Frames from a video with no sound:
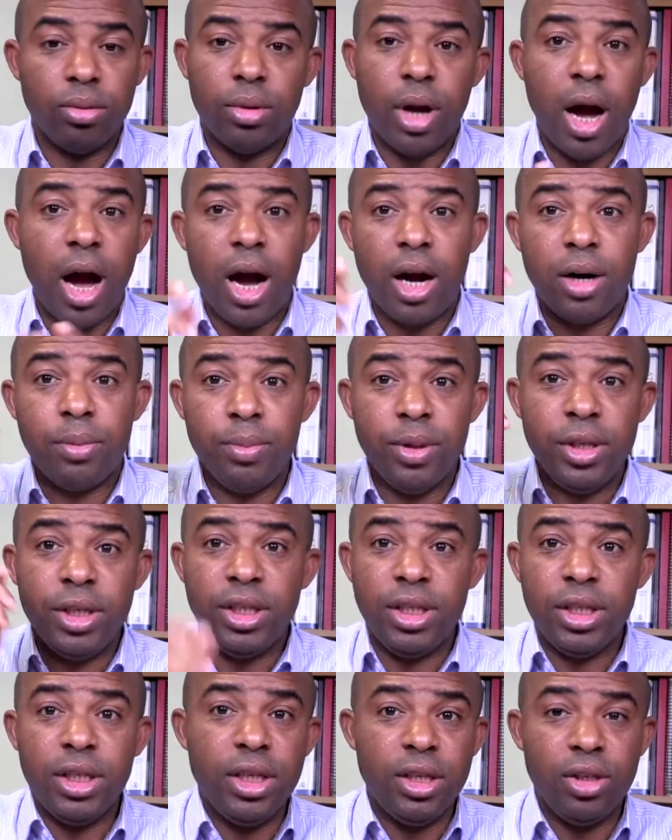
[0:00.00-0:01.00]

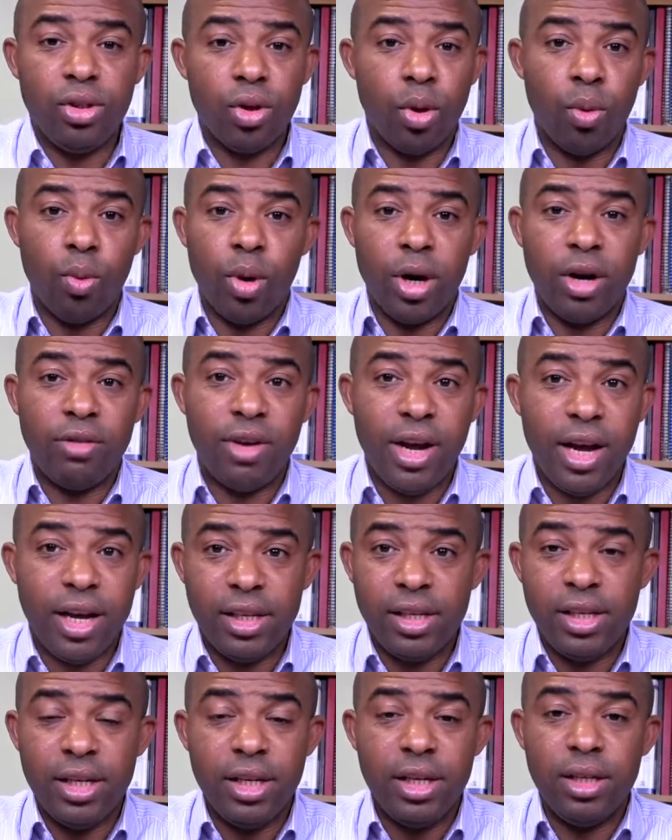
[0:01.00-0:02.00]
RPGs or whatever
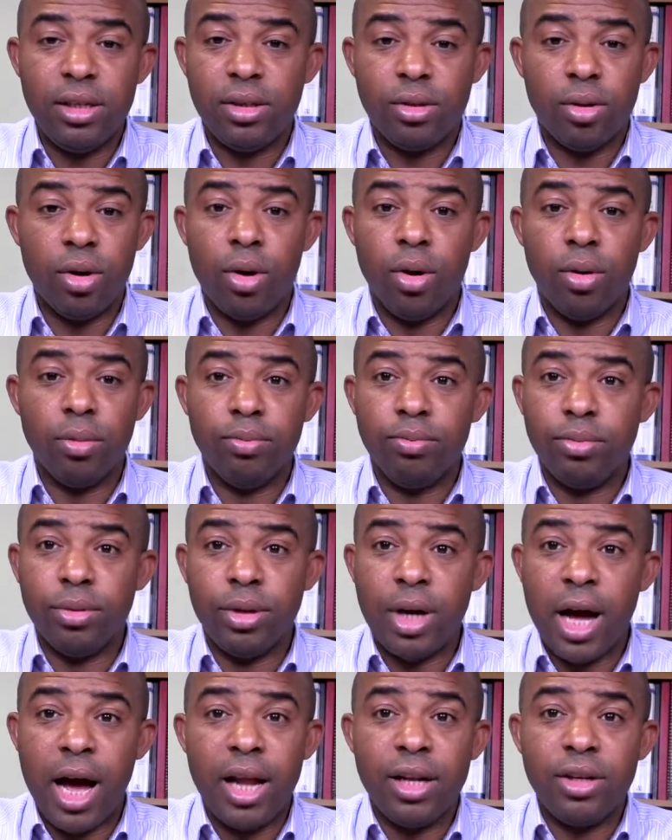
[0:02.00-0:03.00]
it is or
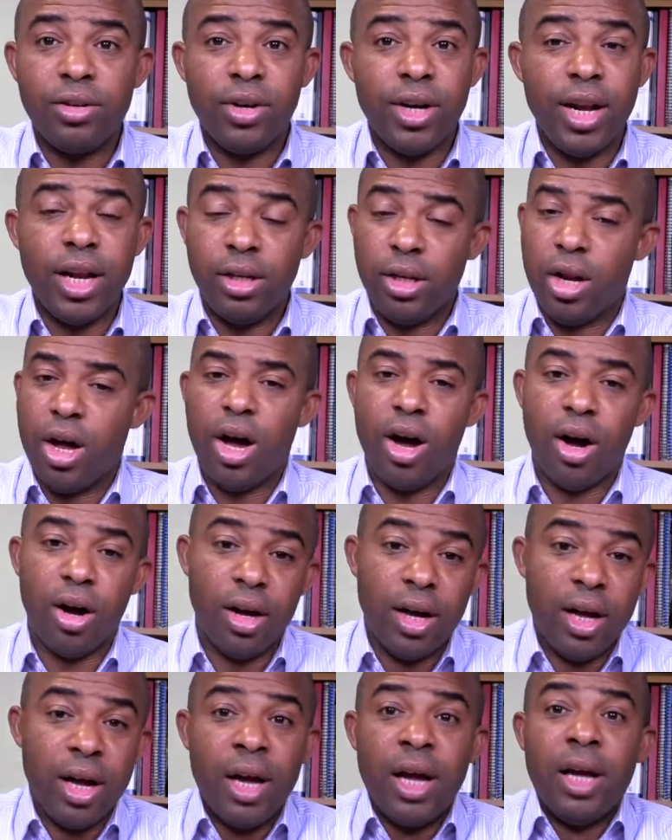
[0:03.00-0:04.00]
hand grenade? No,
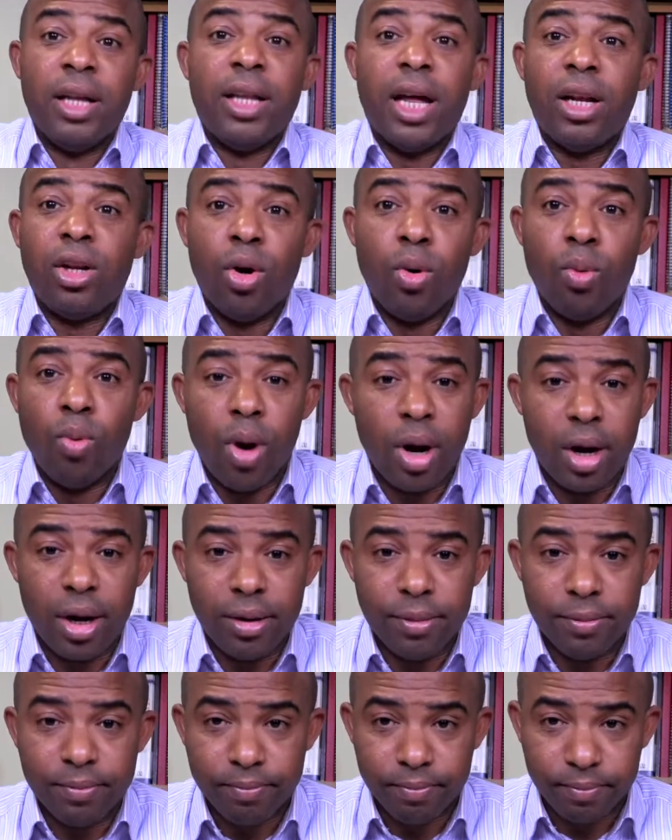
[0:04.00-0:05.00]
that don't work
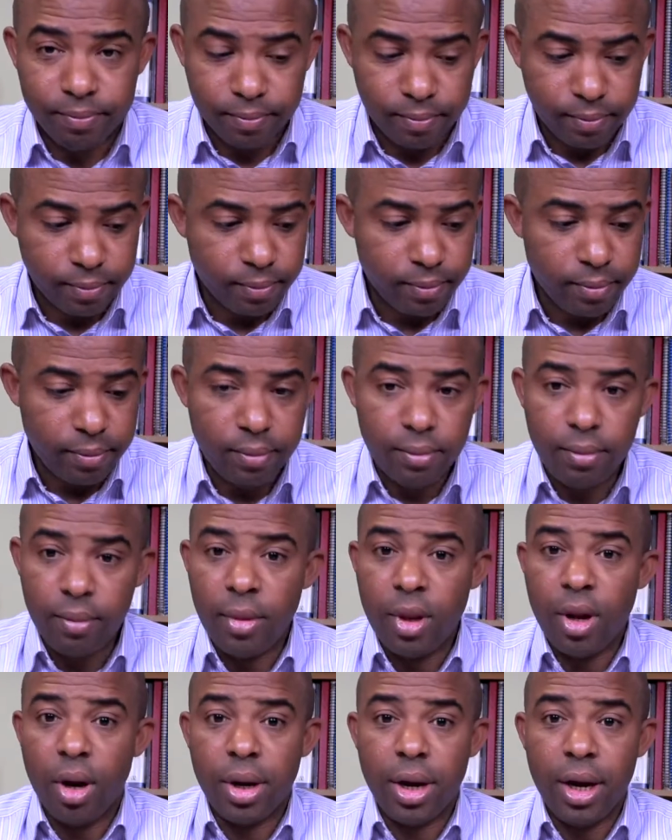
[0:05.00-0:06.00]

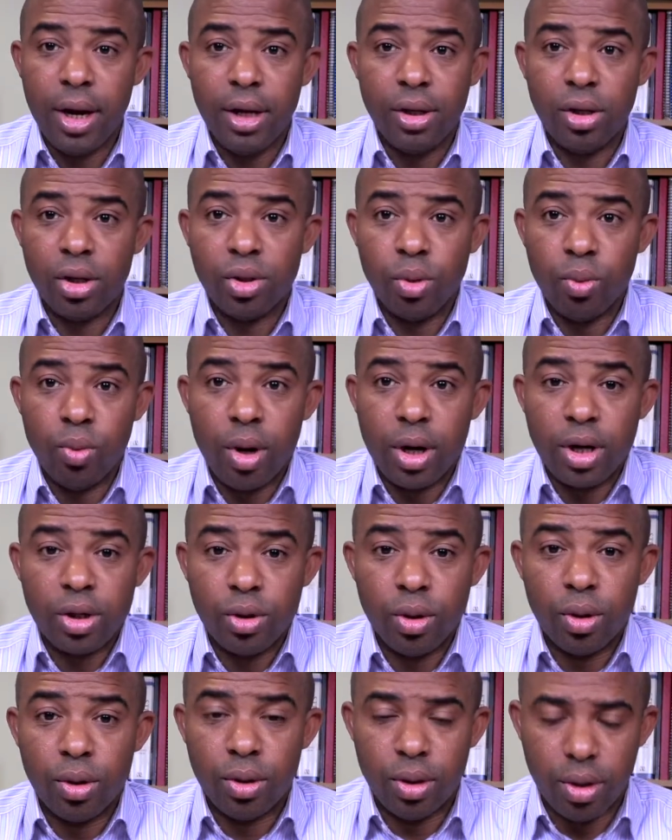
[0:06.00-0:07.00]
okay it doesn't work at
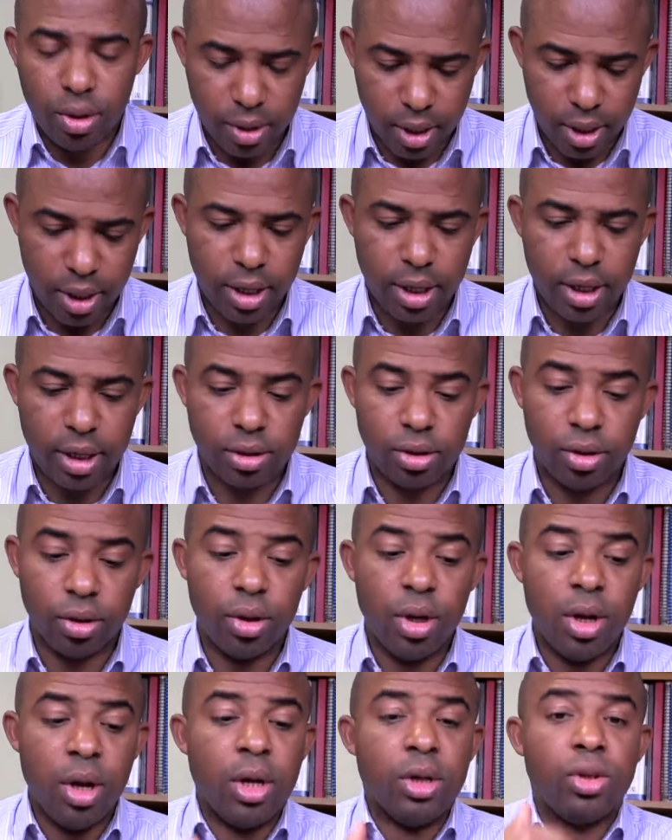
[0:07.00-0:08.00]
all right uh, so
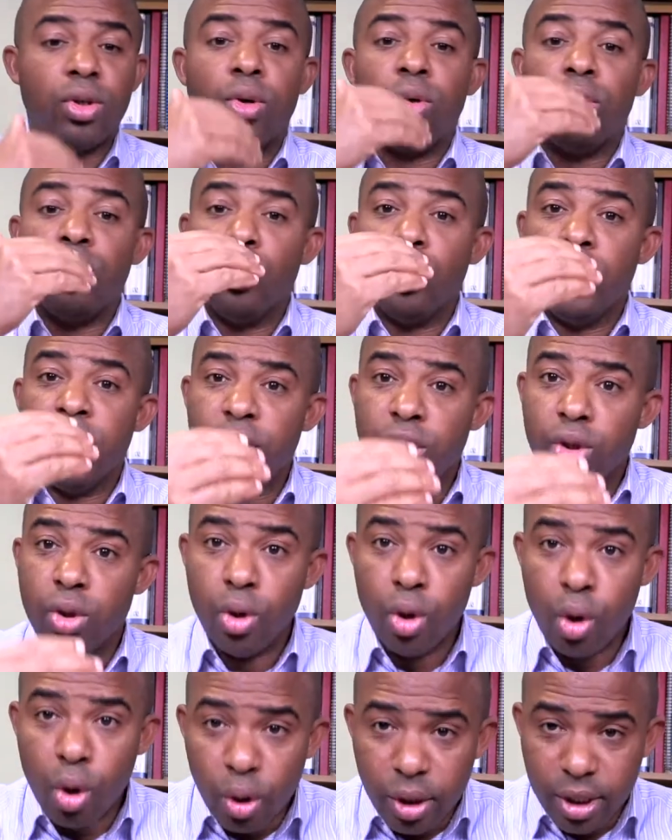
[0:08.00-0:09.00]
so you need to
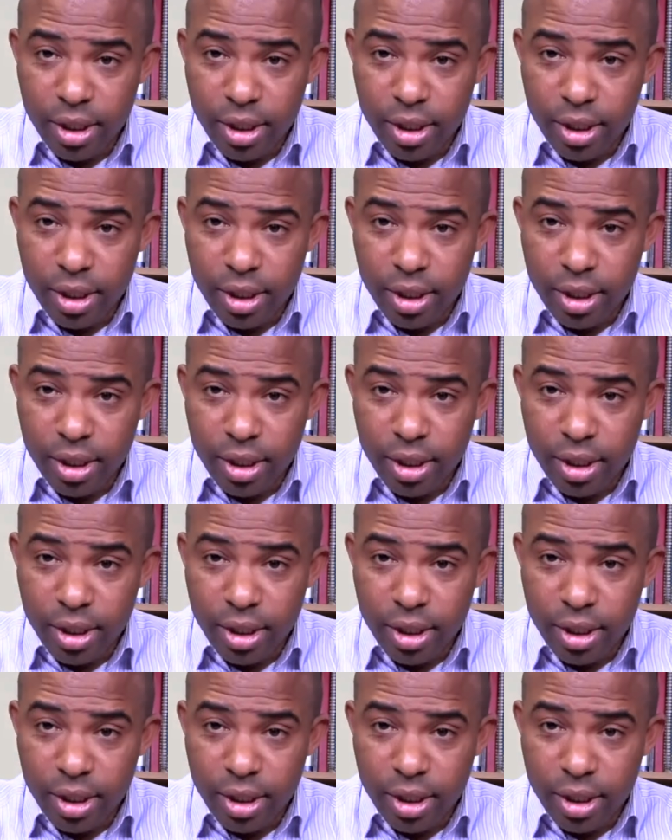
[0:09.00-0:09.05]
know